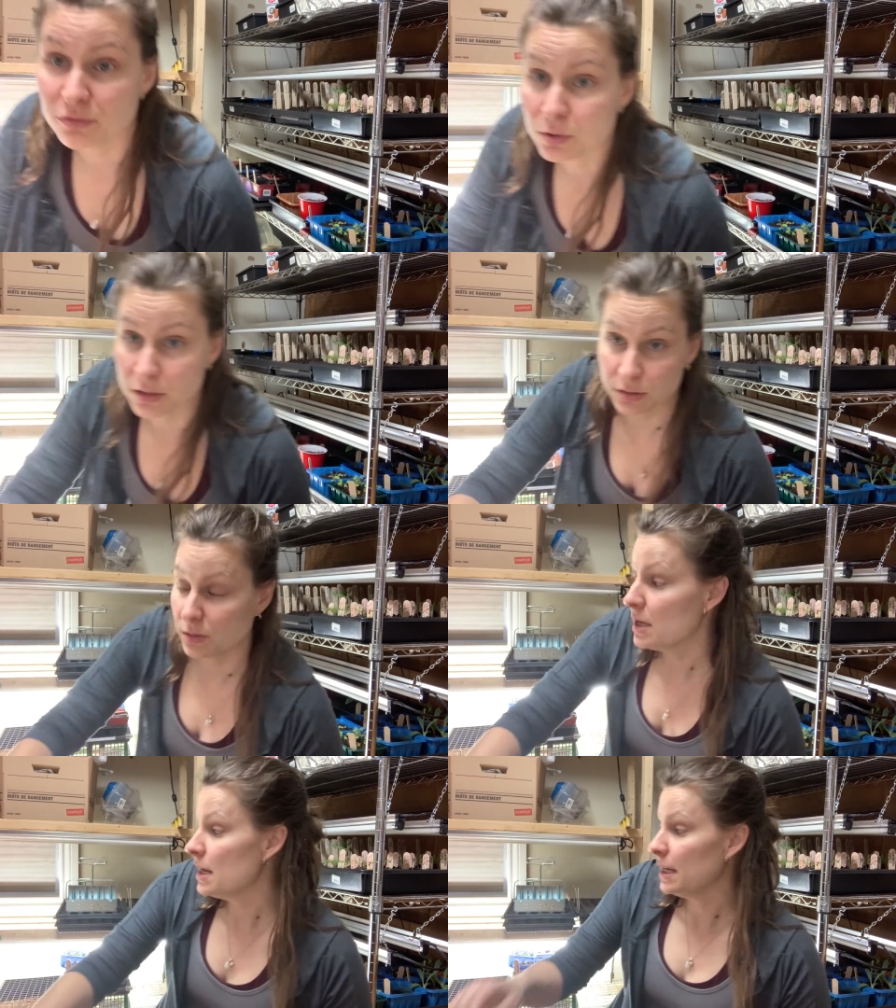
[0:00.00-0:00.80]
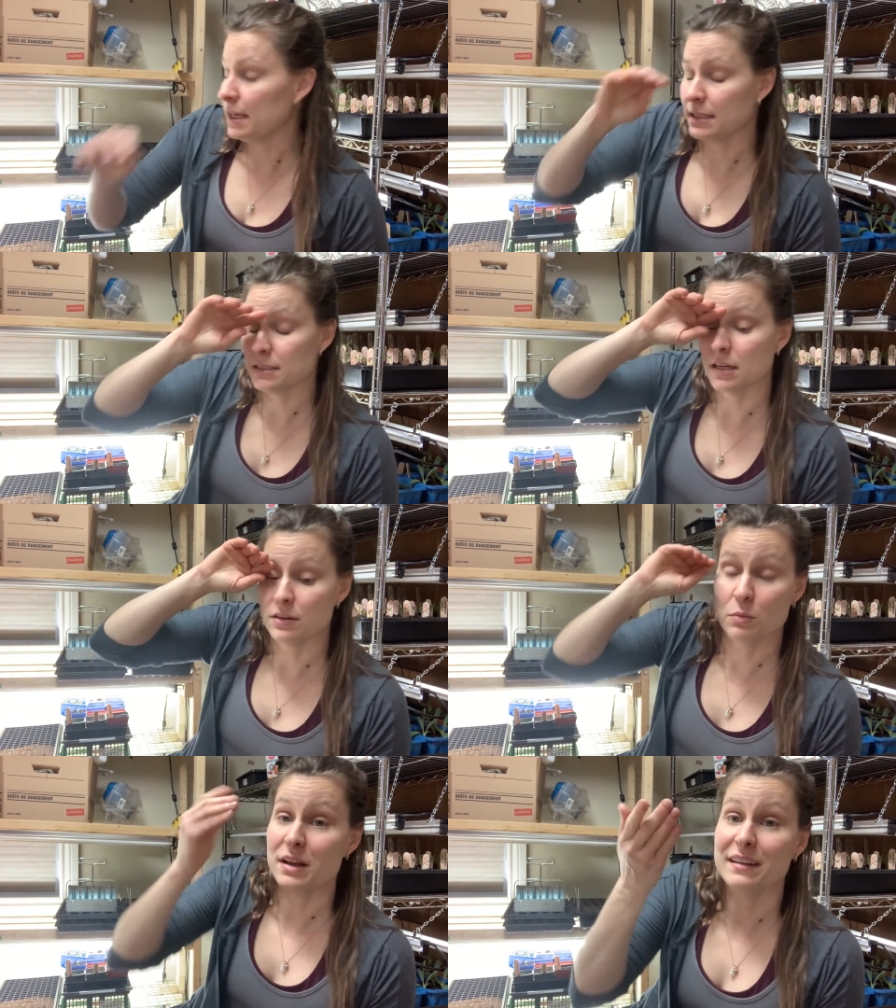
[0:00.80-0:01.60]
for you. And
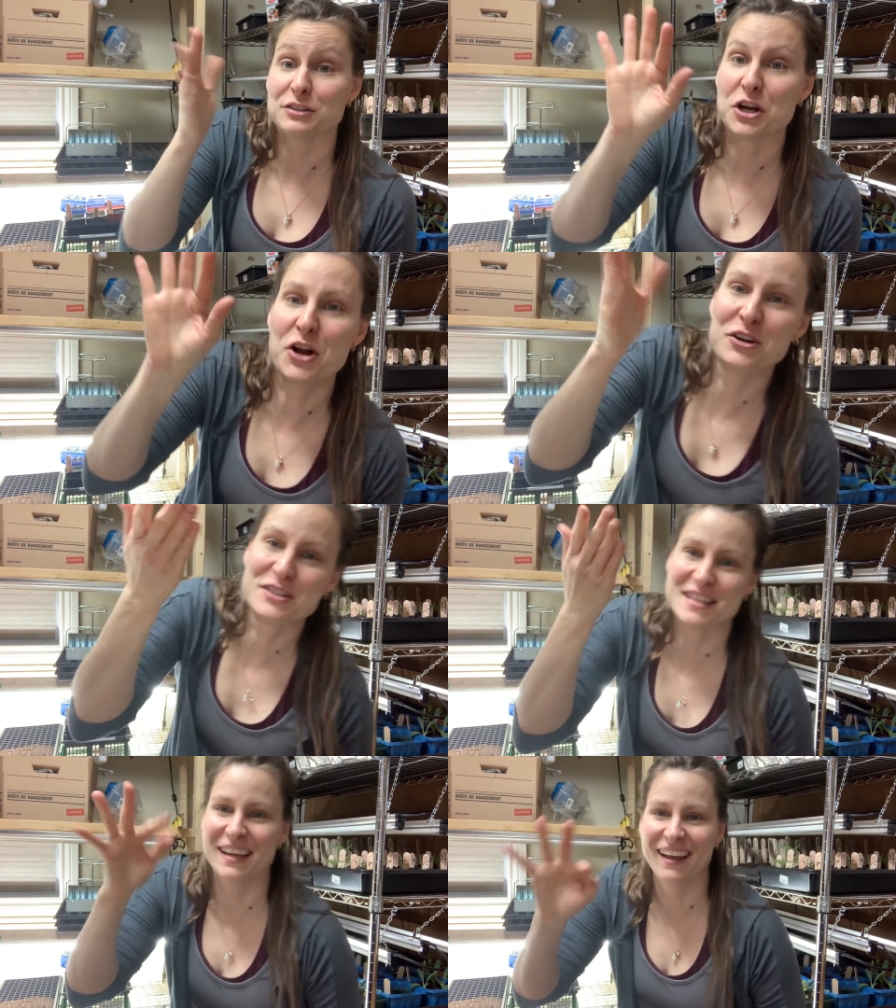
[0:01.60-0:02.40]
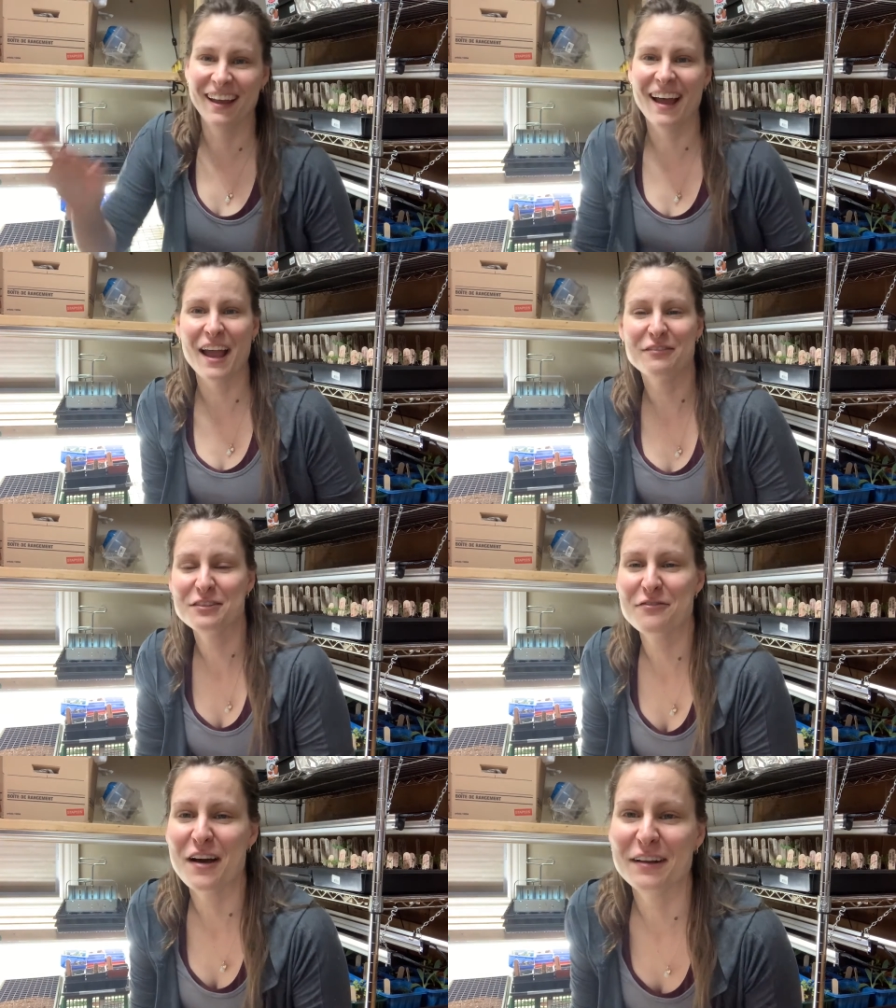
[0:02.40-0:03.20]
the one that turns, I have
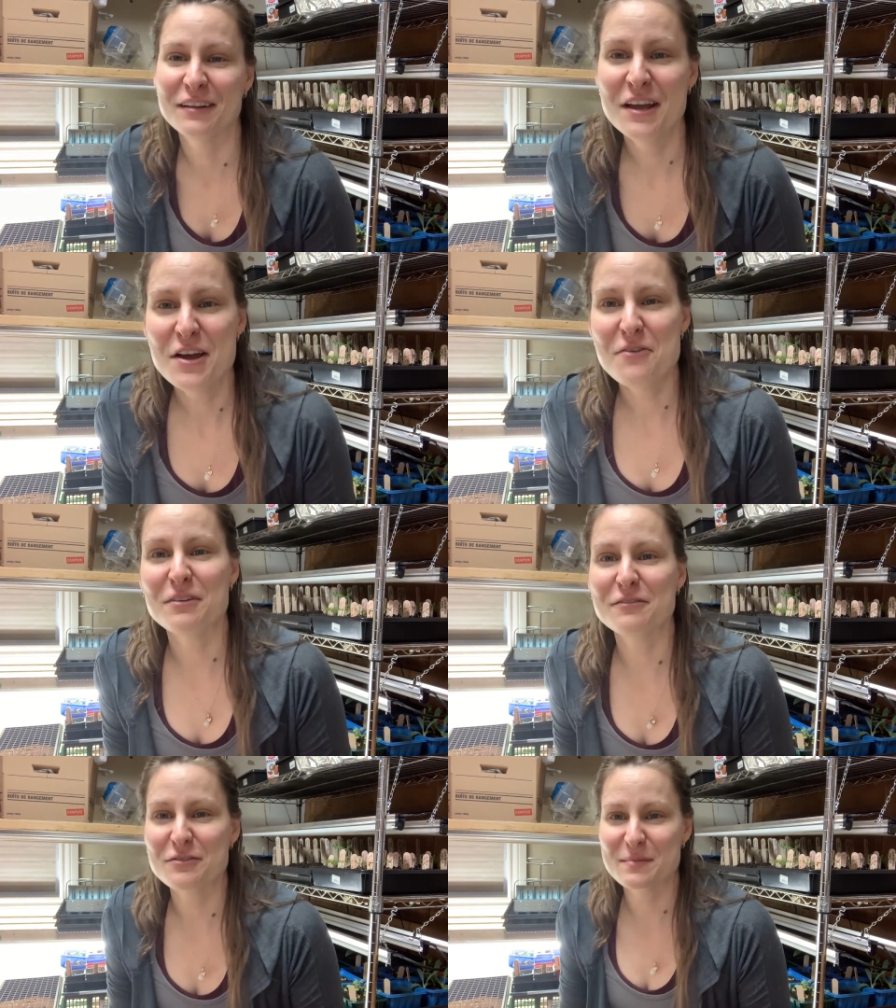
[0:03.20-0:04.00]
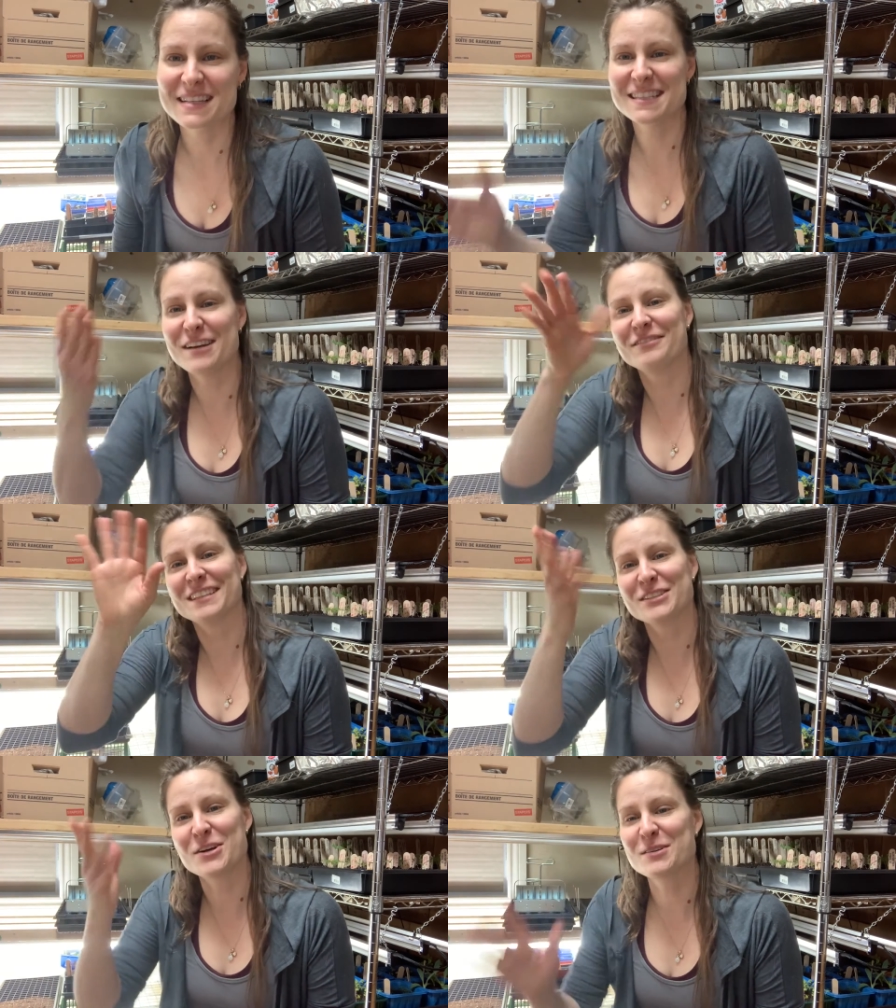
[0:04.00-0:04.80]
to find one for myself
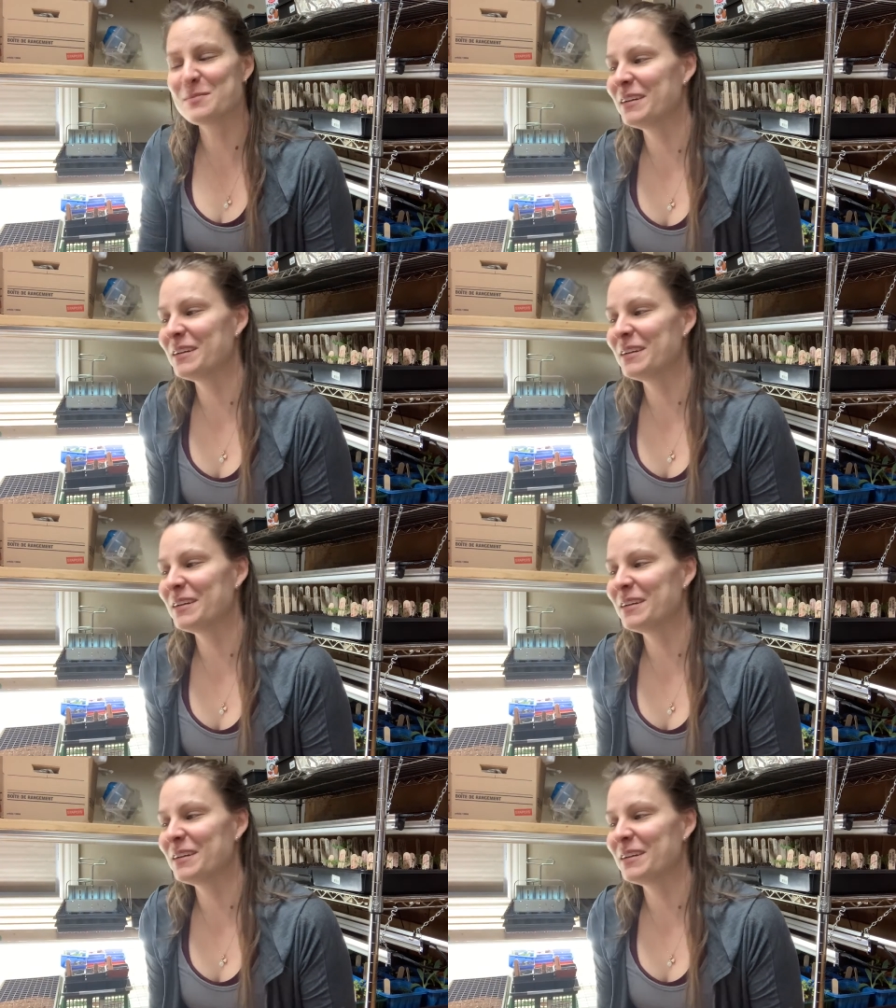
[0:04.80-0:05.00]
that turns.